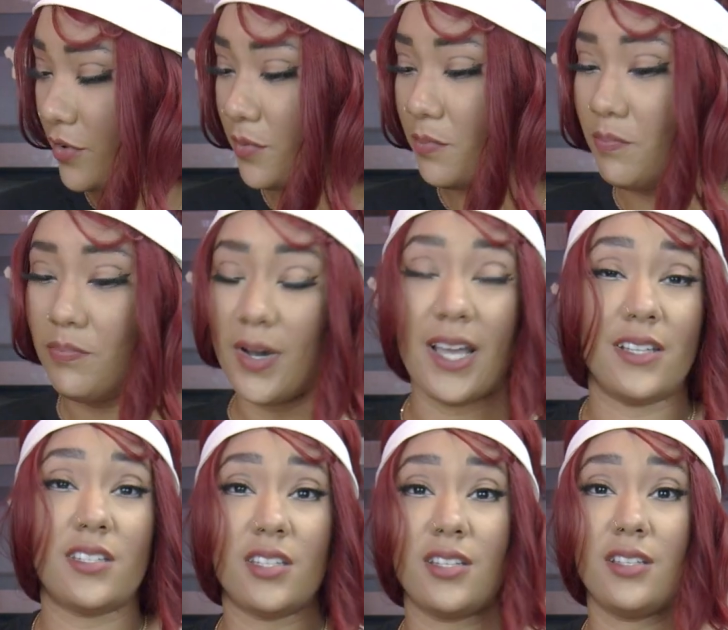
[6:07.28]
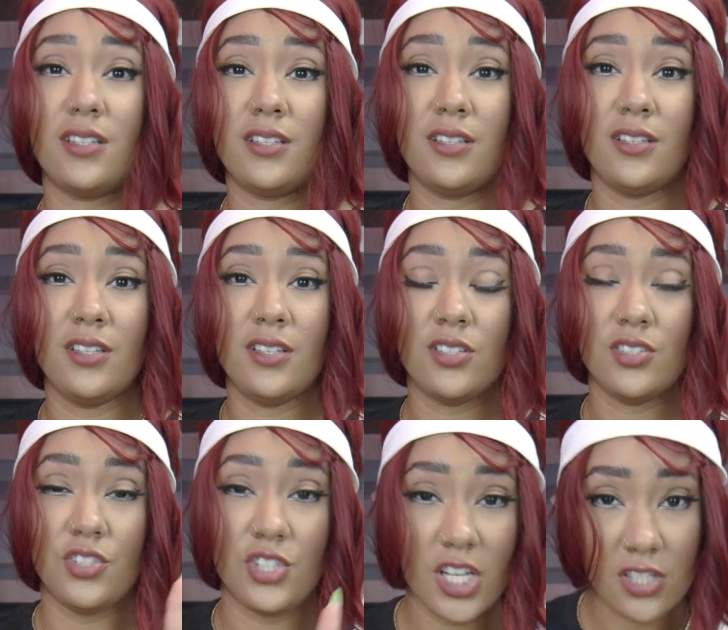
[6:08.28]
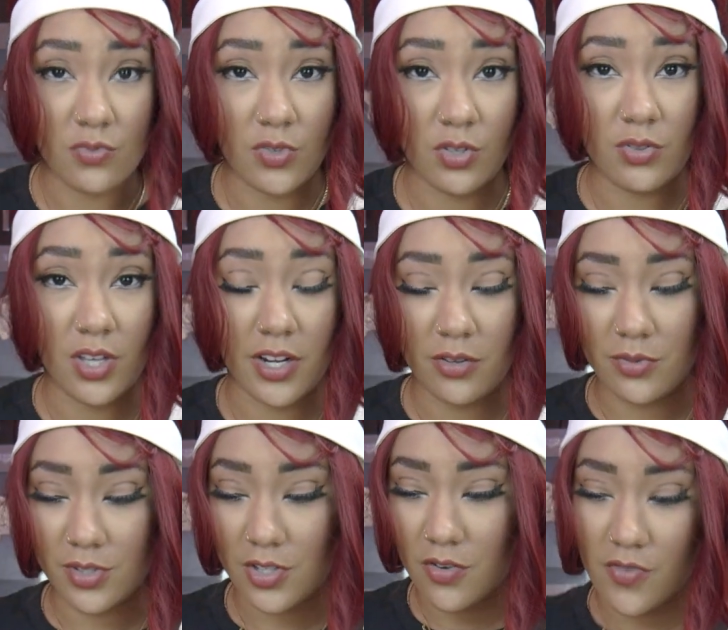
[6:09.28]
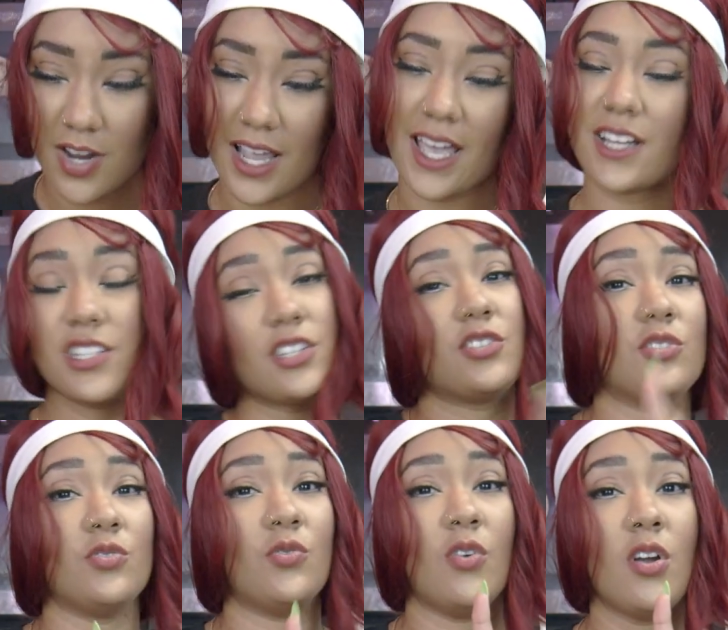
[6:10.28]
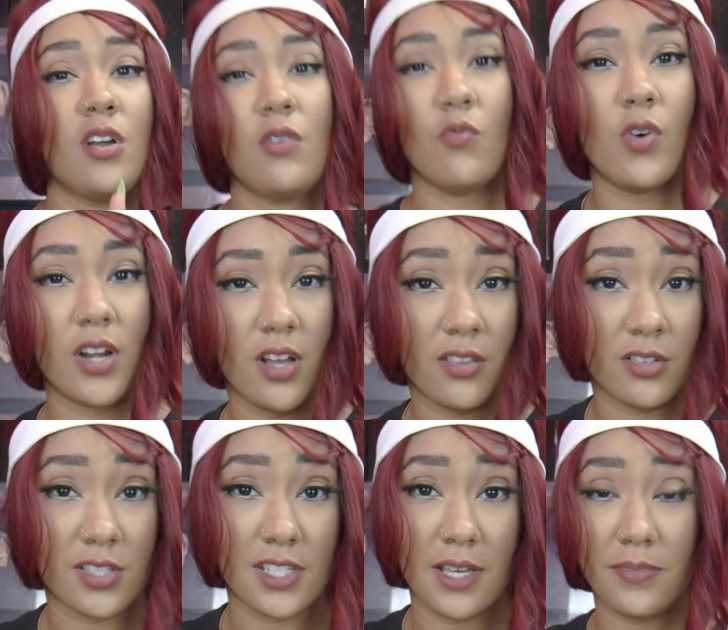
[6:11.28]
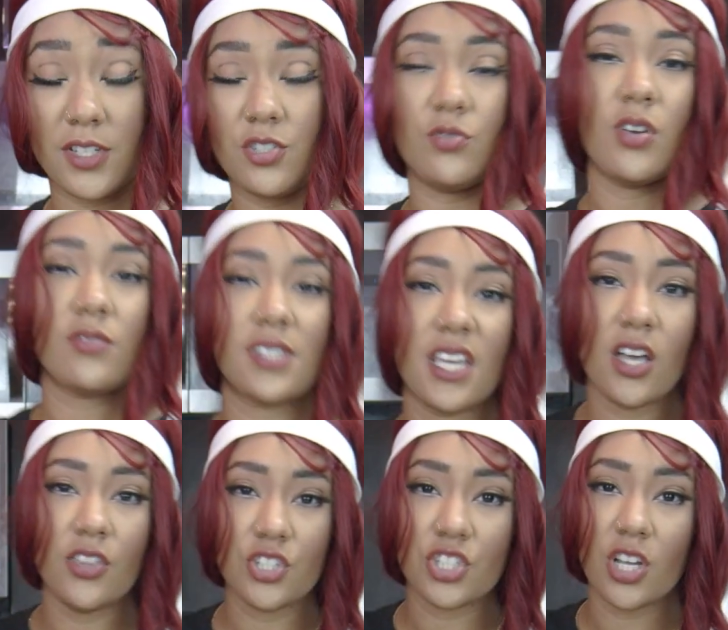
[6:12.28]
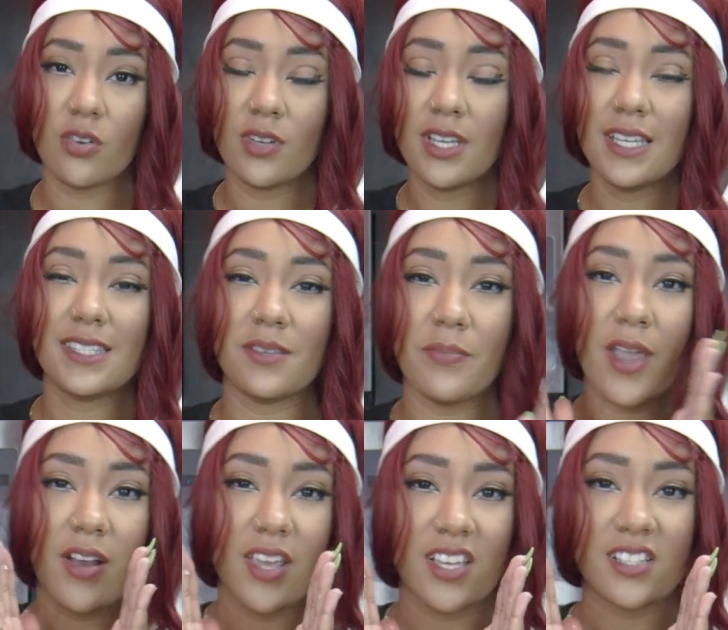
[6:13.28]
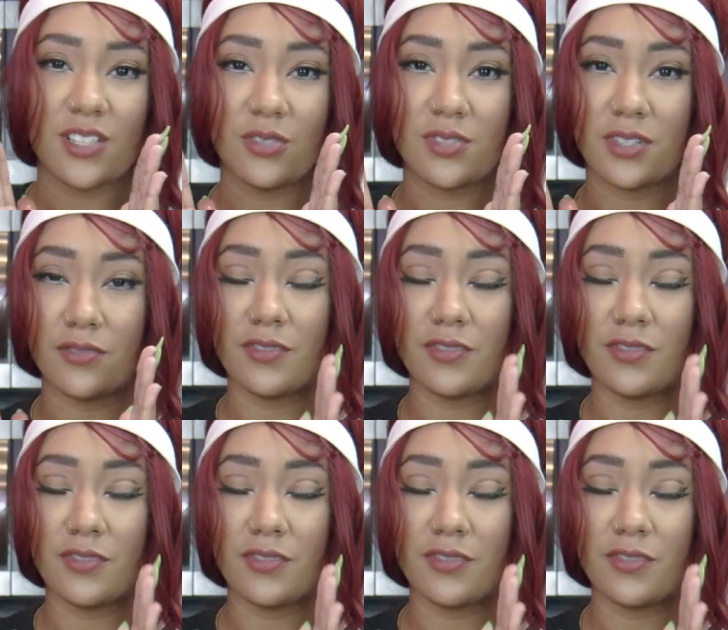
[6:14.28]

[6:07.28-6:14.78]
it. But just when you thought it was over, I actually do one other step that you don't see on the show. It's a Mary exclusive.